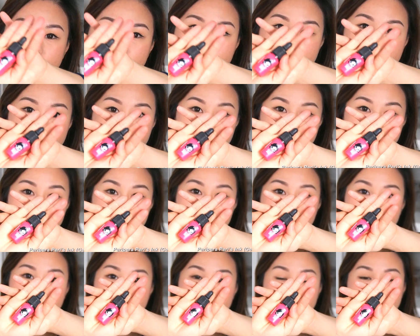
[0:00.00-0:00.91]
pink
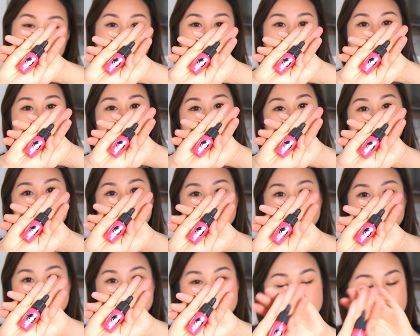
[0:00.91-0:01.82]

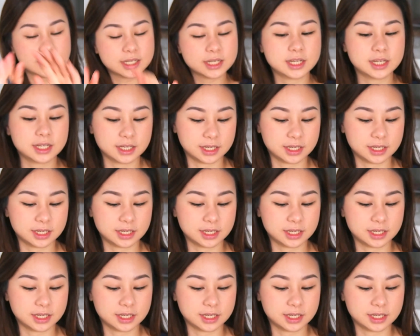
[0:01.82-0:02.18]
lip tint,